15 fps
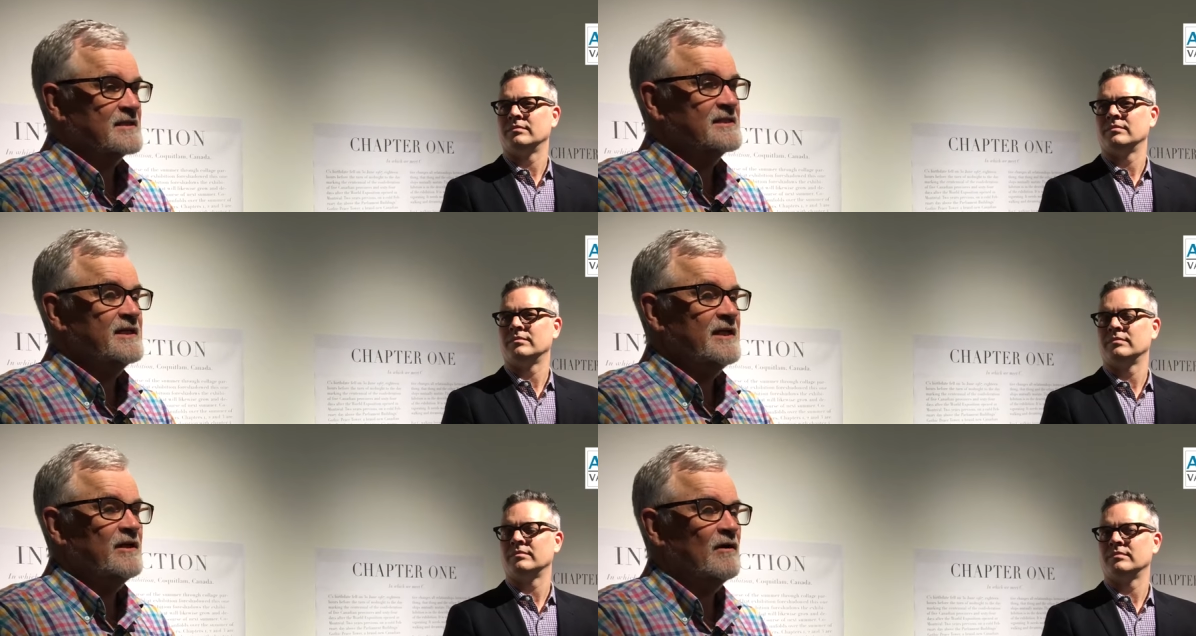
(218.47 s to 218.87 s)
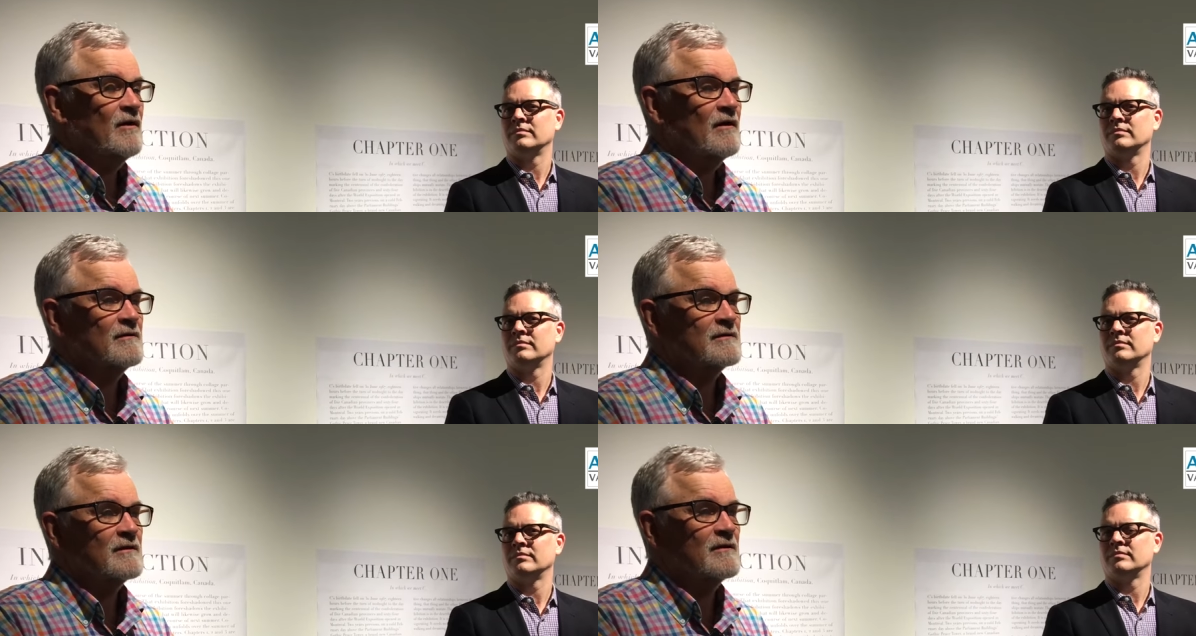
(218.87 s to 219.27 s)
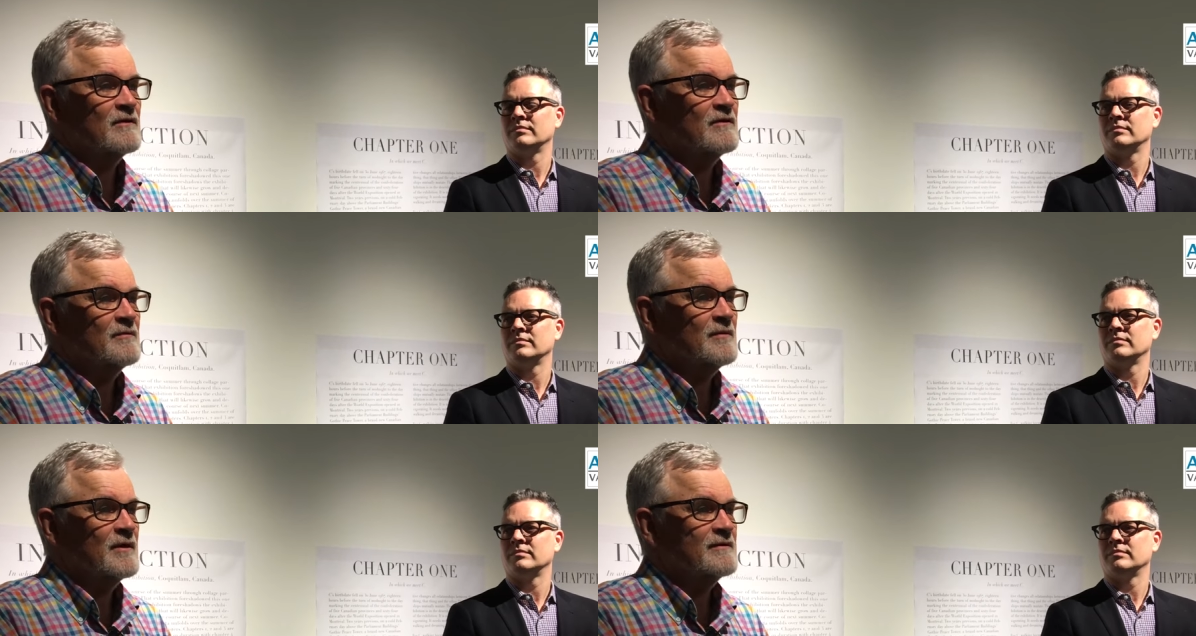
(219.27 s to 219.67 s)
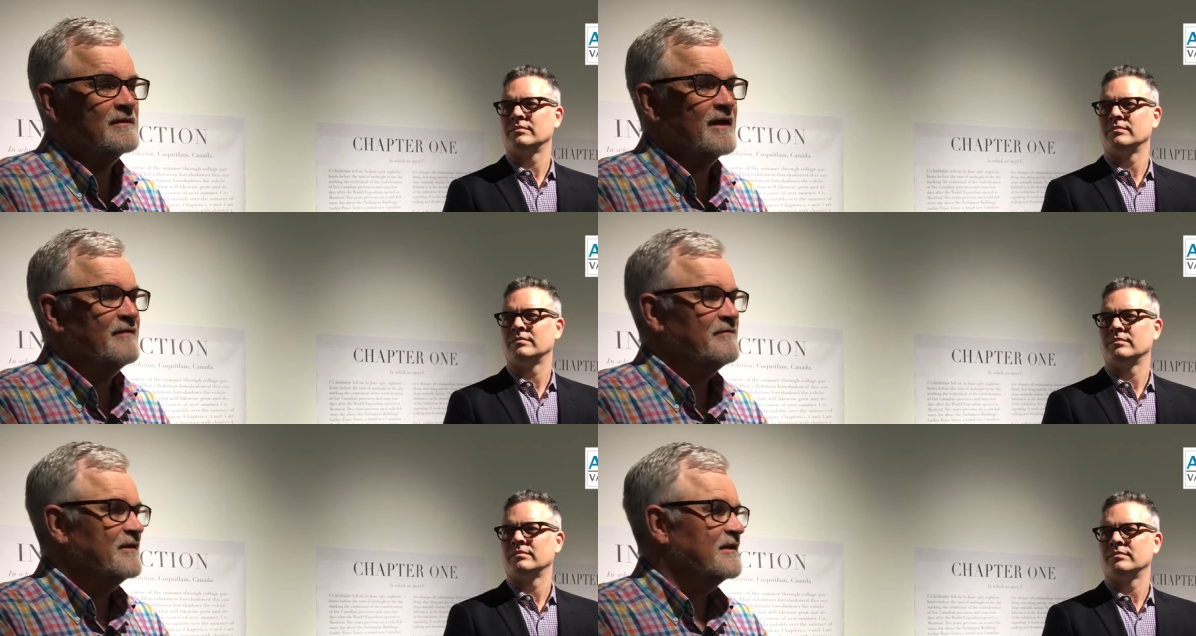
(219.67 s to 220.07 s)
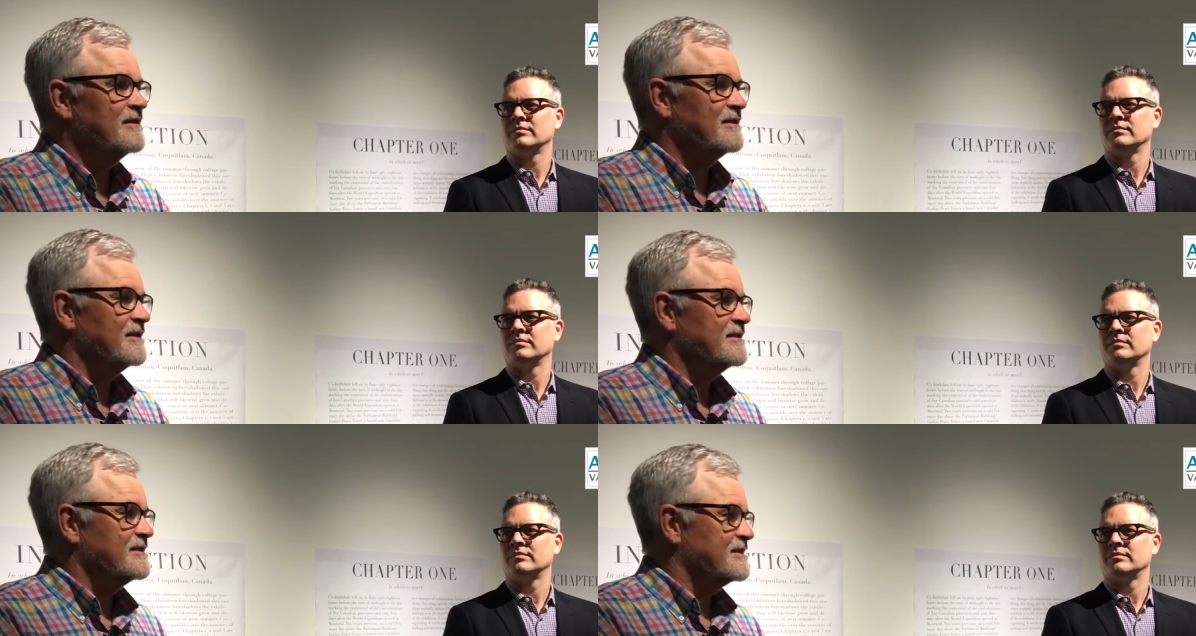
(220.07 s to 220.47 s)
Speaker 1: to City Hall to learn about
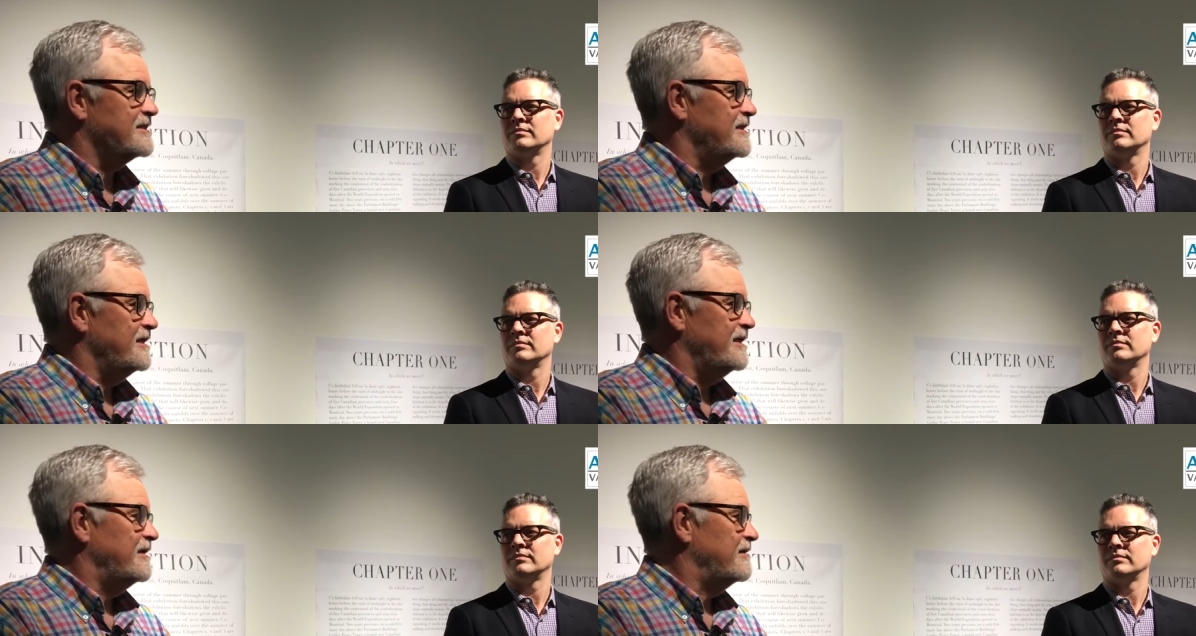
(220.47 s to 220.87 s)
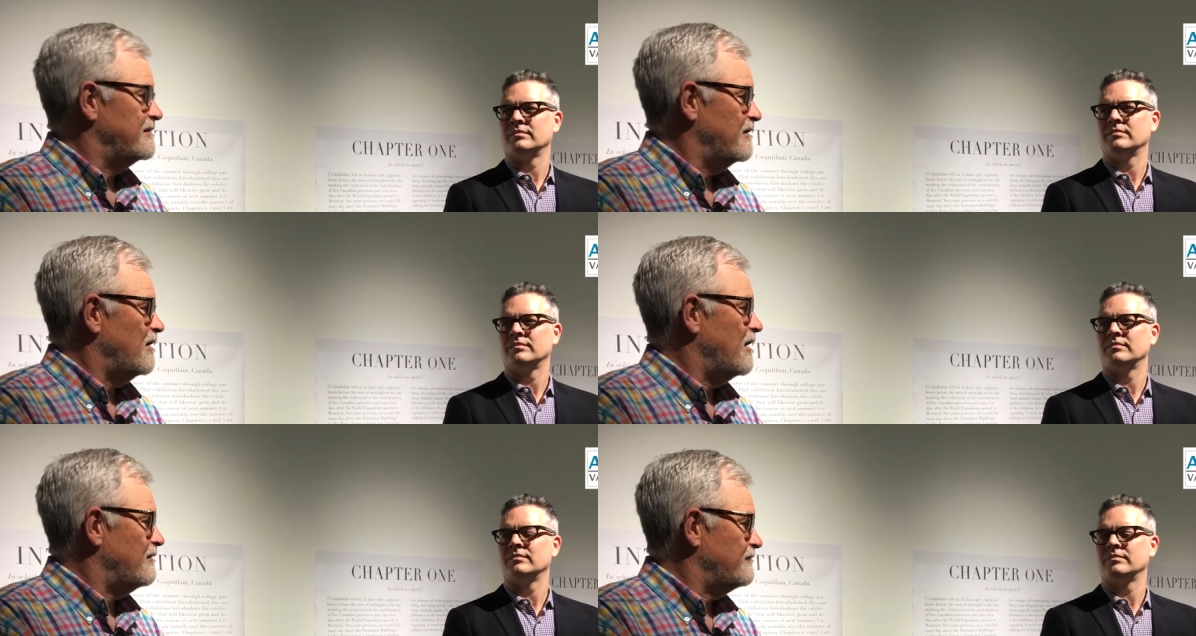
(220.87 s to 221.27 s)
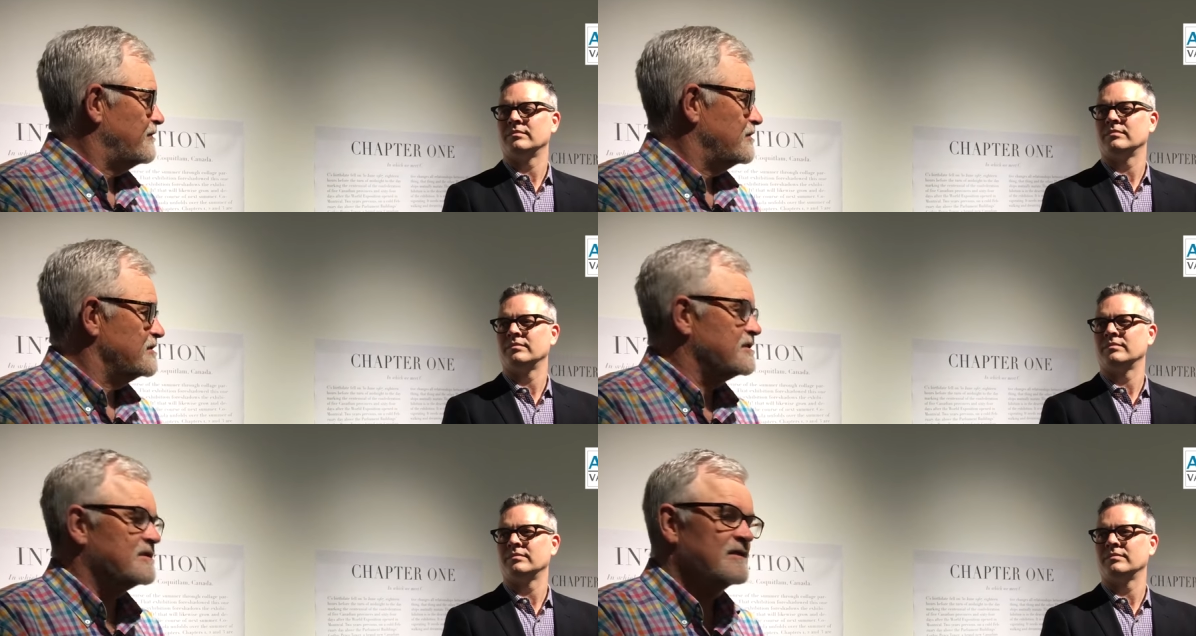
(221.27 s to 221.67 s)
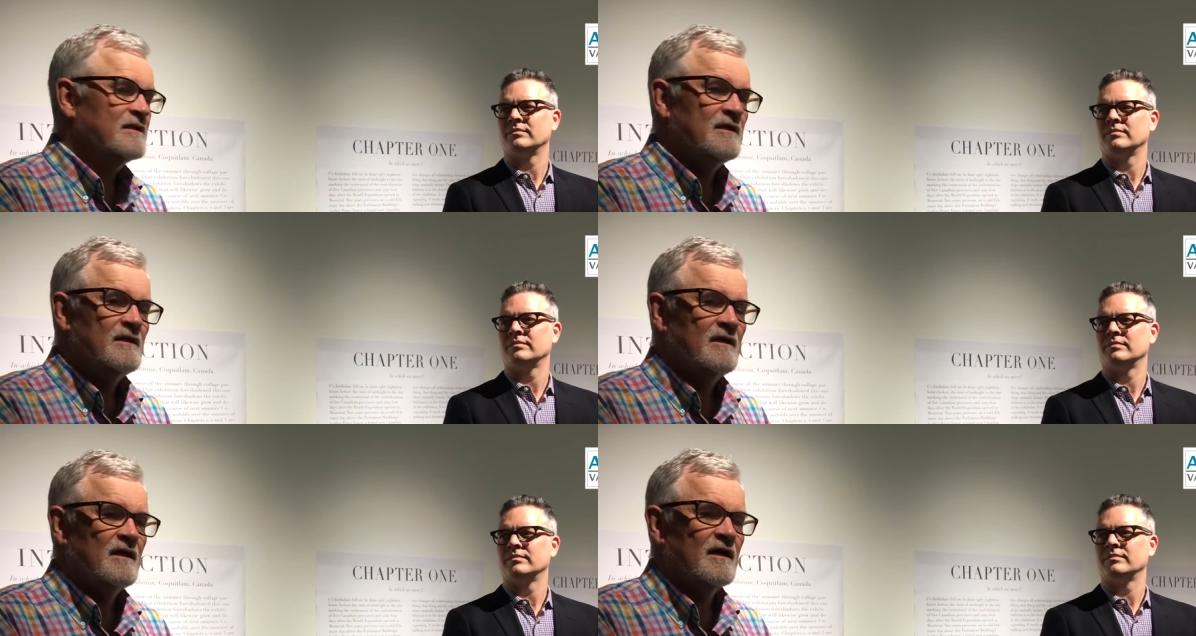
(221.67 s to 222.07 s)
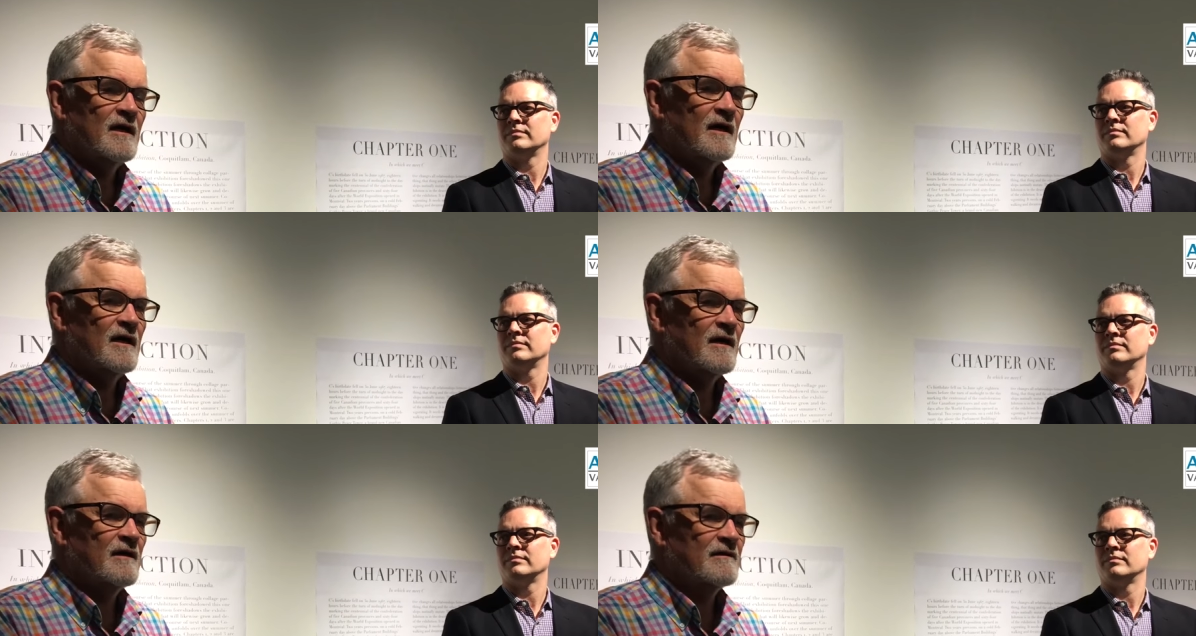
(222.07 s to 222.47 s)
everything that the city offers,
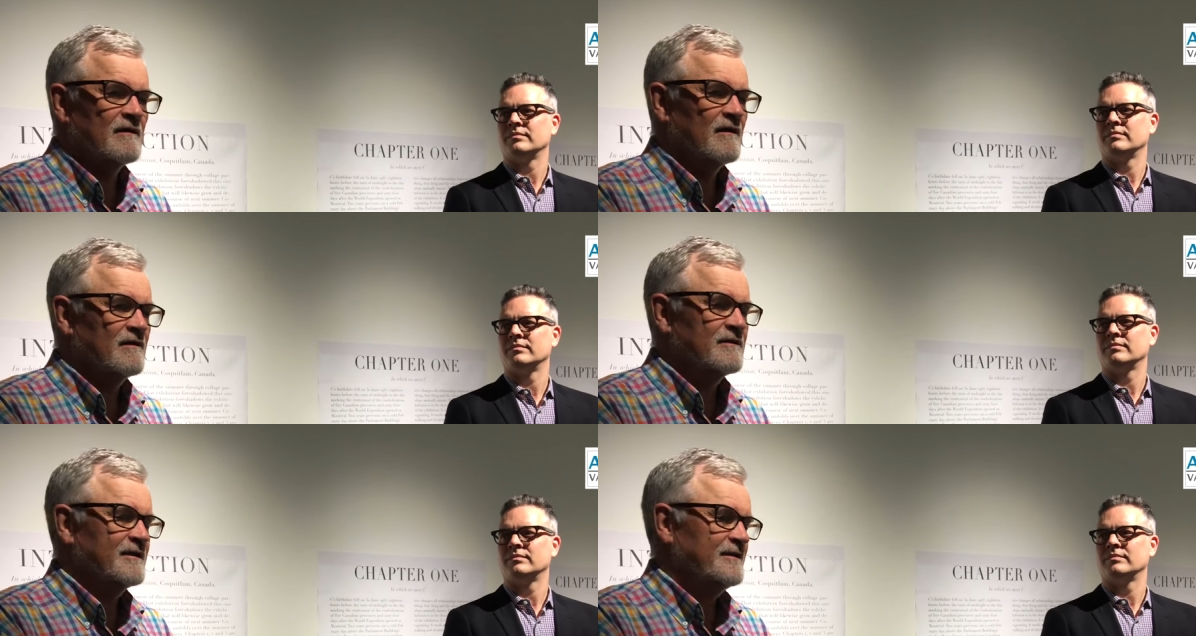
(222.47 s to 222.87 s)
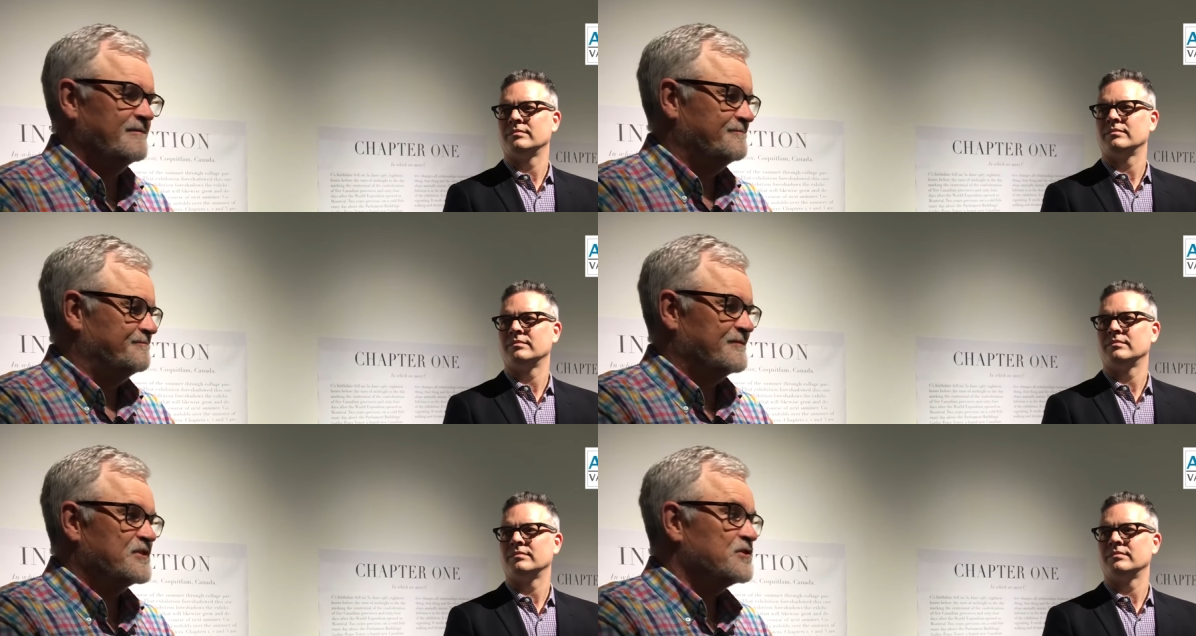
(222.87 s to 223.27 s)
uh, all the